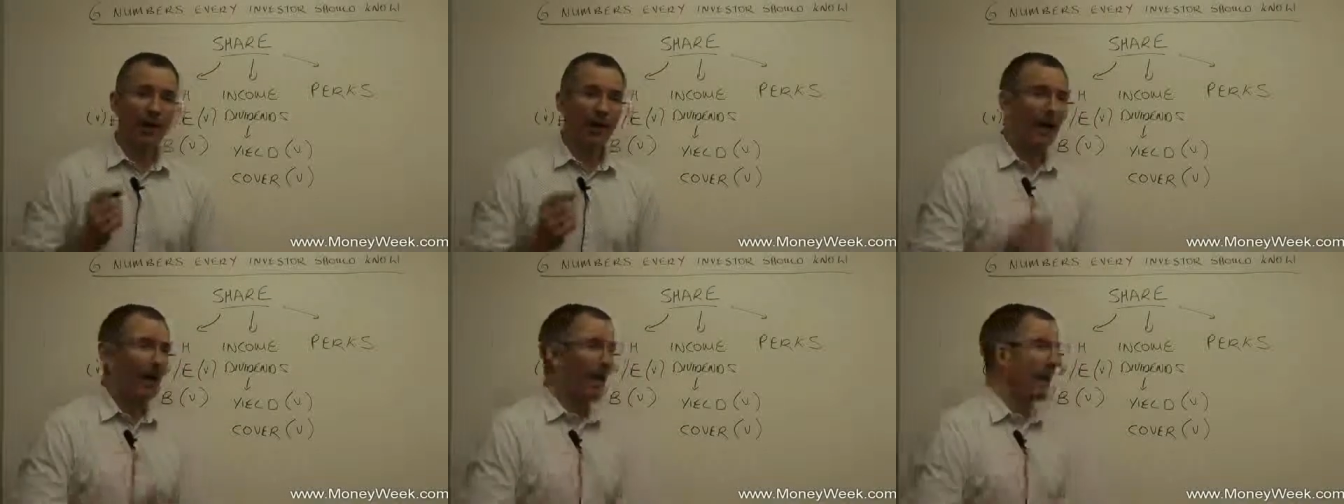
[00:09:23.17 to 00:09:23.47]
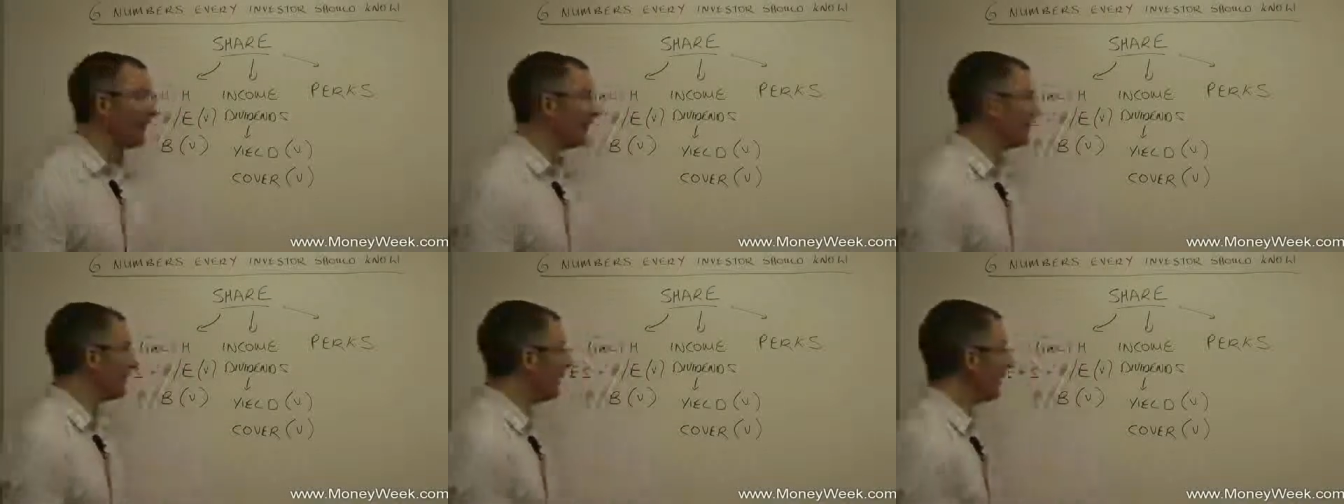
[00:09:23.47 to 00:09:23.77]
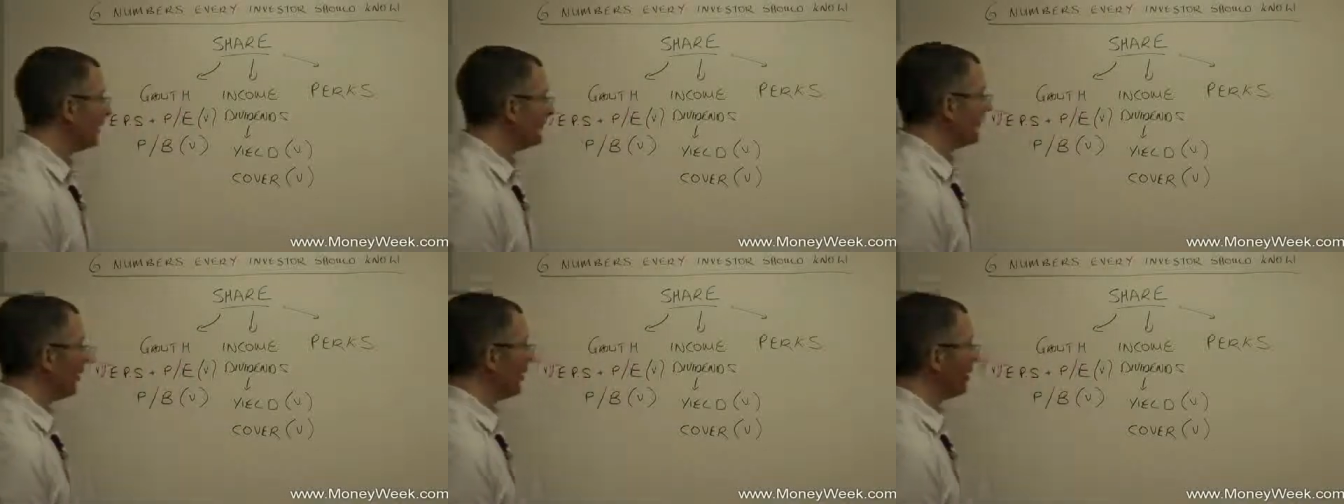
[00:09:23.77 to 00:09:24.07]
and
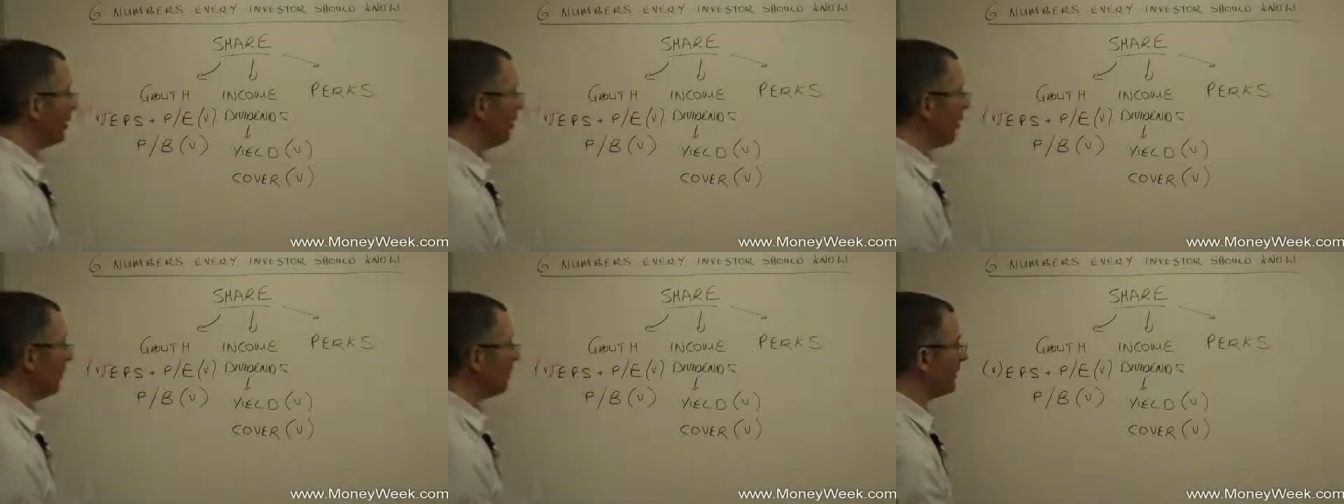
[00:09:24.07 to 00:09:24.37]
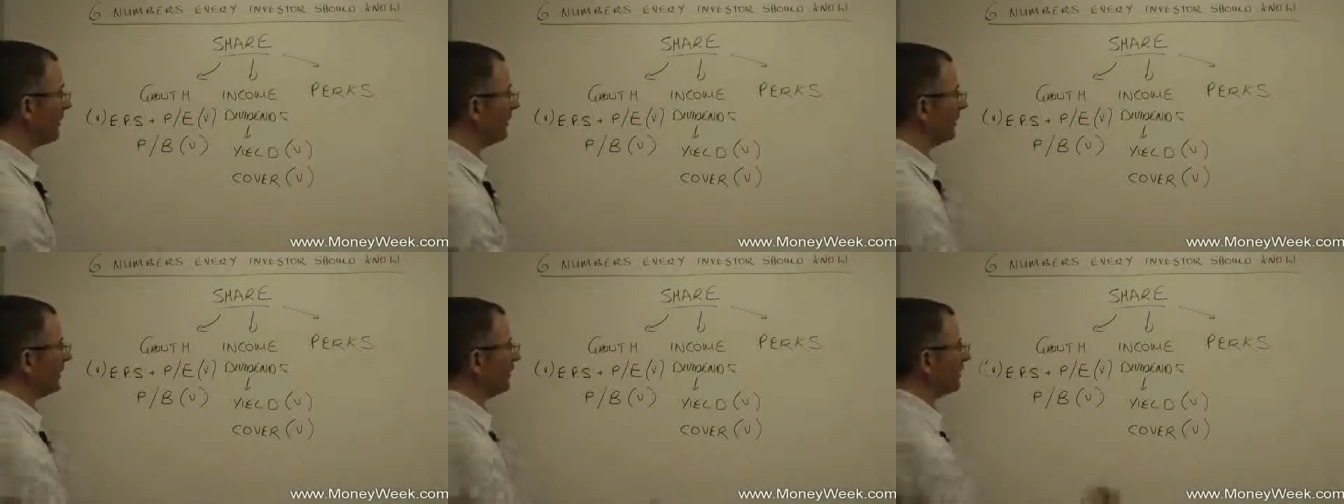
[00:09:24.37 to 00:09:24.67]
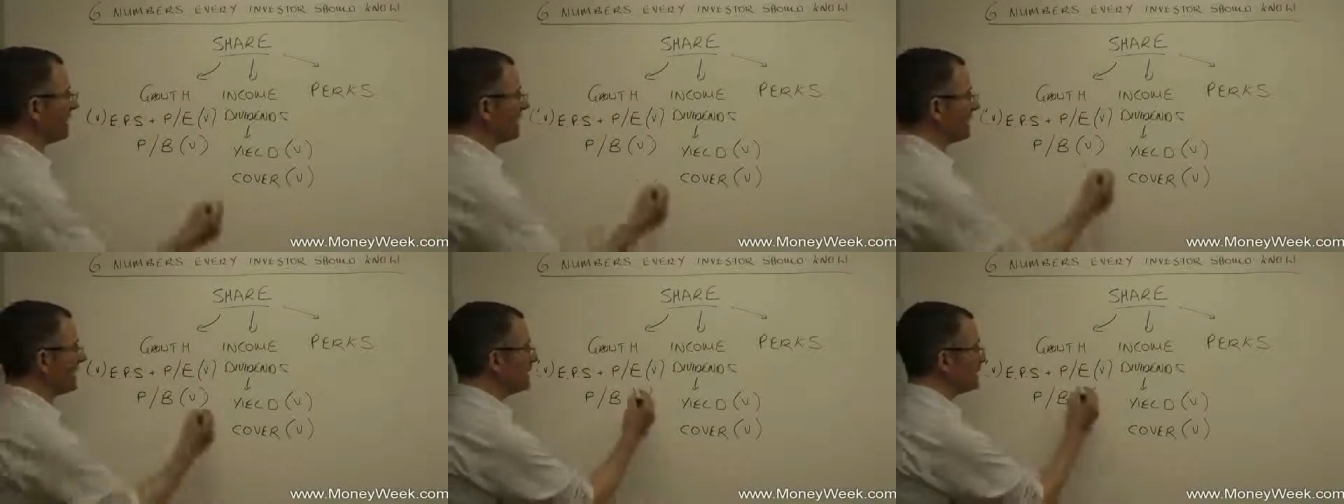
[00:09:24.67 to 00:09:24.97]
is a popular
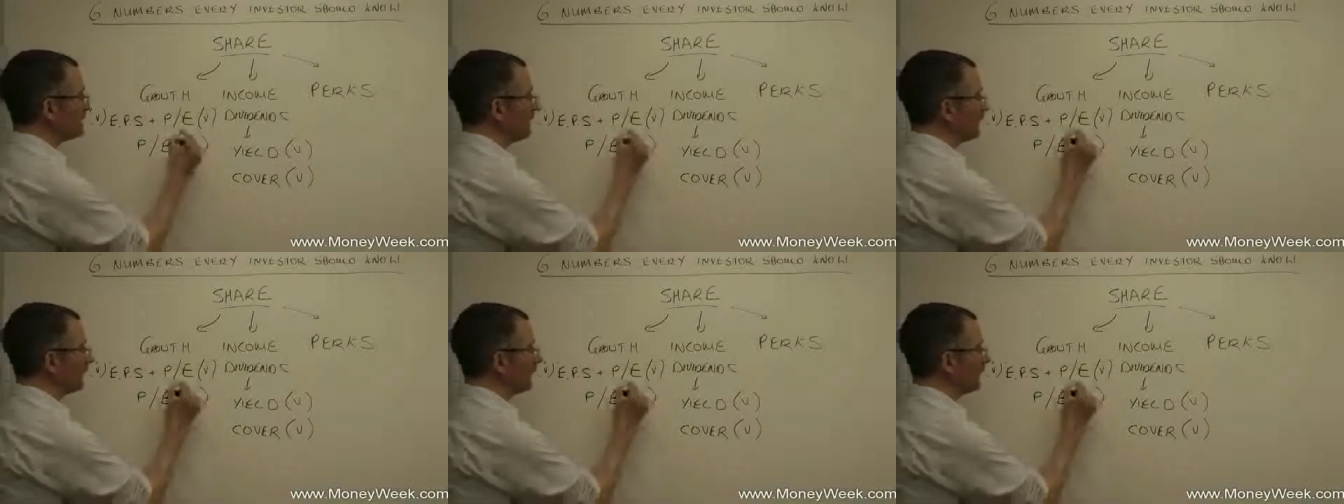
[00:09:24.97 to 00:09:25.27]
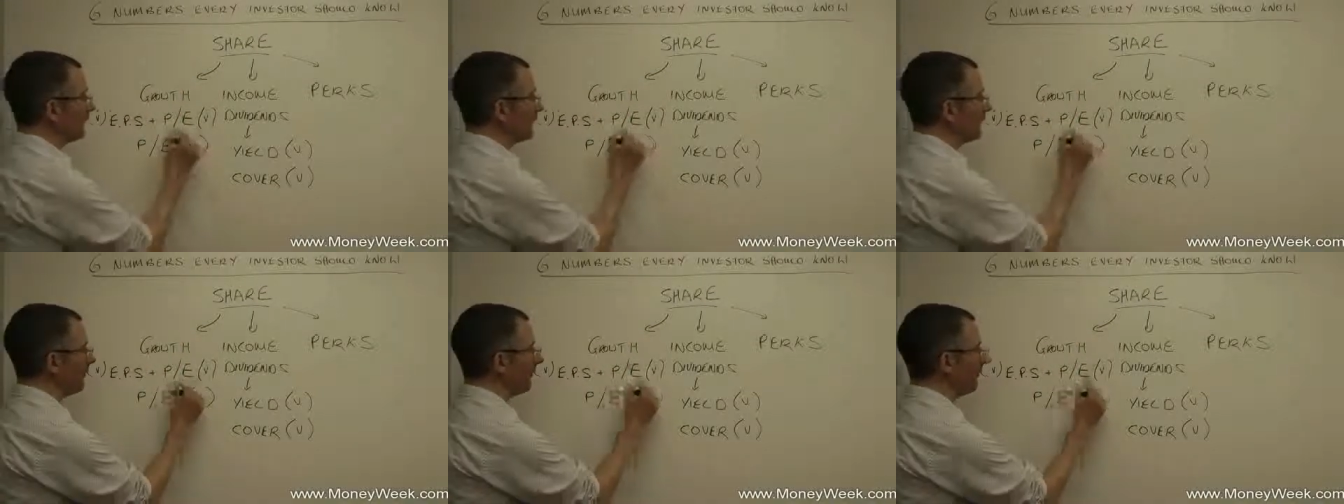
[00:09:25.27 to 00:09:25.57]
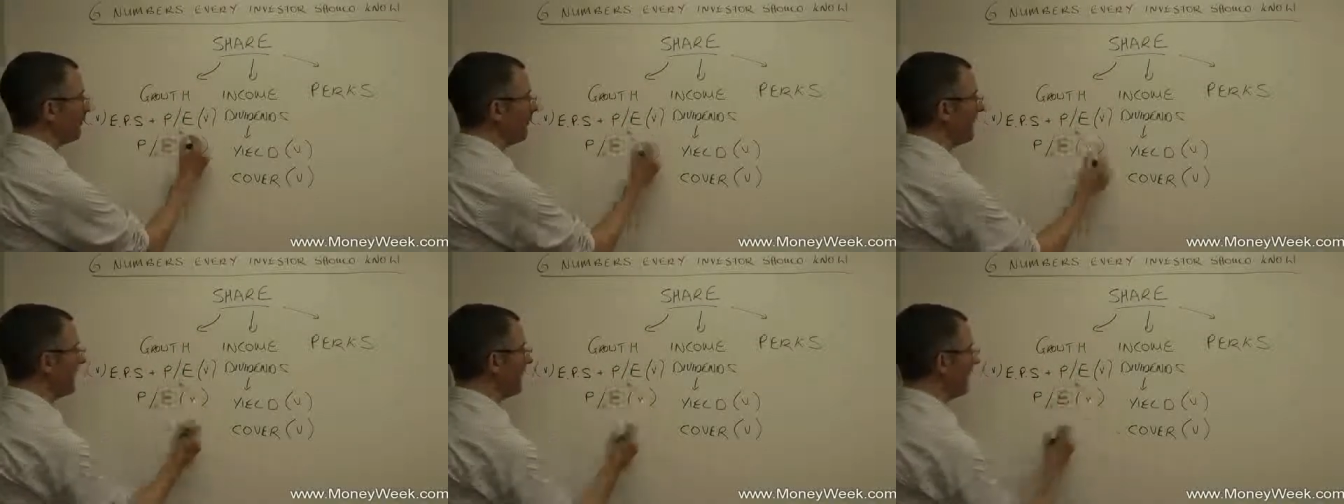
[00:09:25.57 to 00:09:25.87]
replacement for the
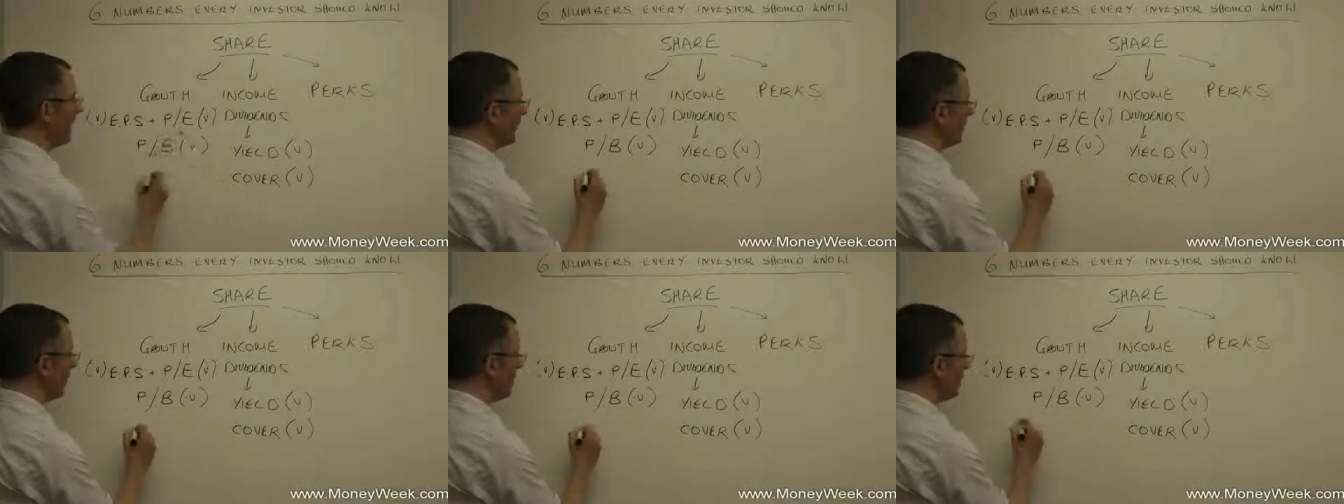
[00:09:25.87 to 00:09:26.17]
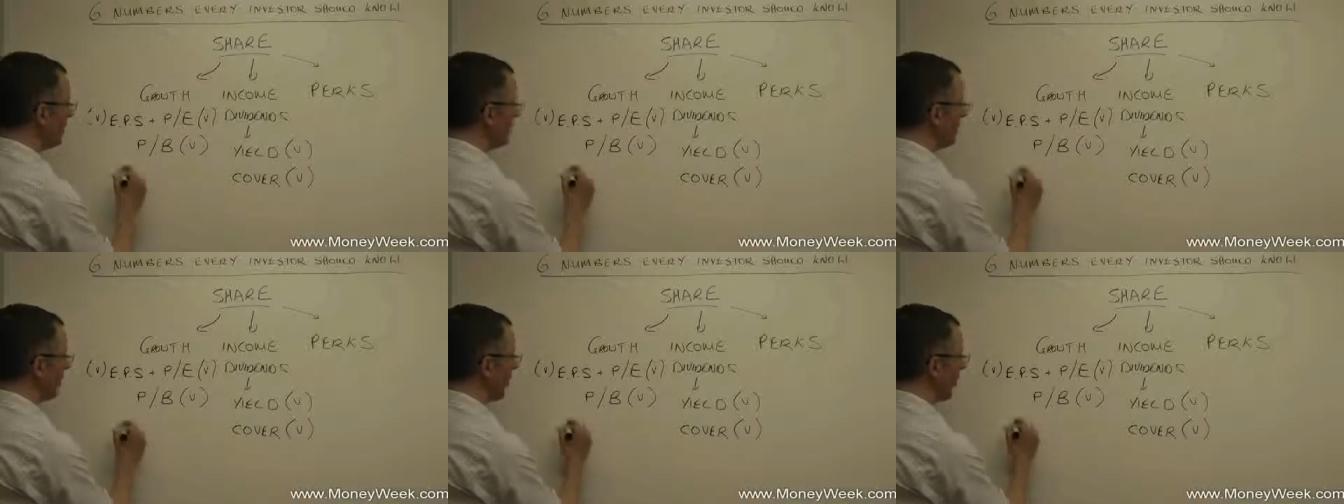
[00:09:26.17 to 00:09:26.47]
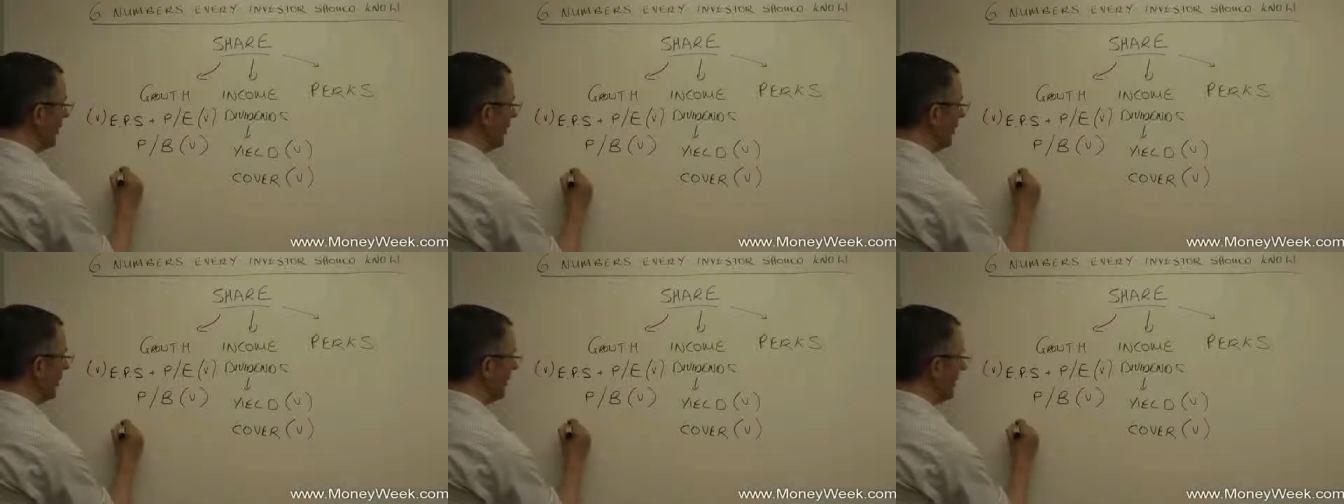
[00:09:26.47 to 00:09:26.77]
PE
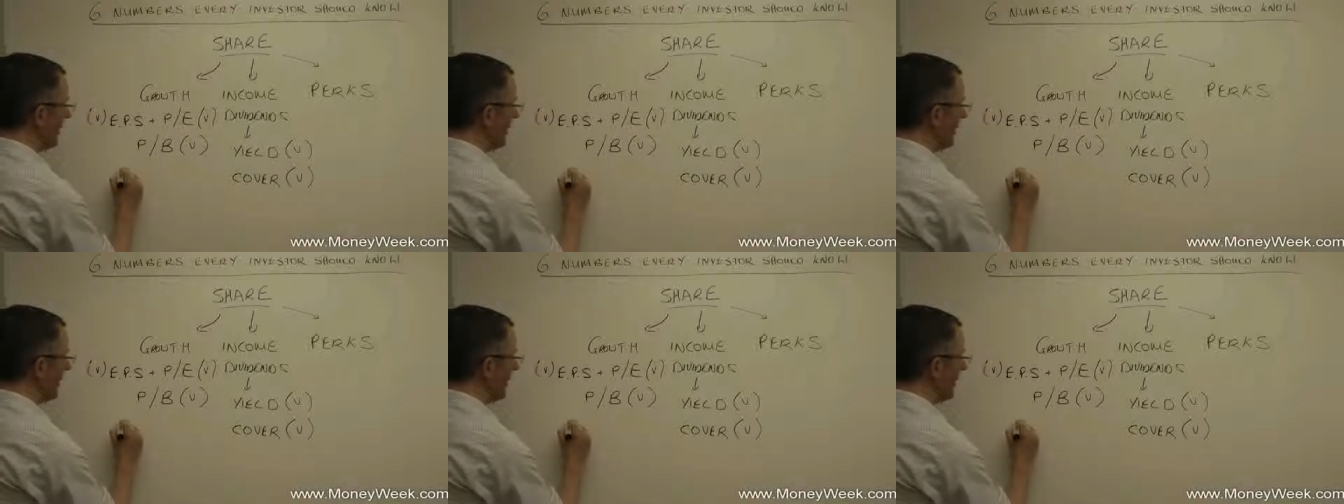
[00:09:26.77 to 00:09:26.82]
ratio.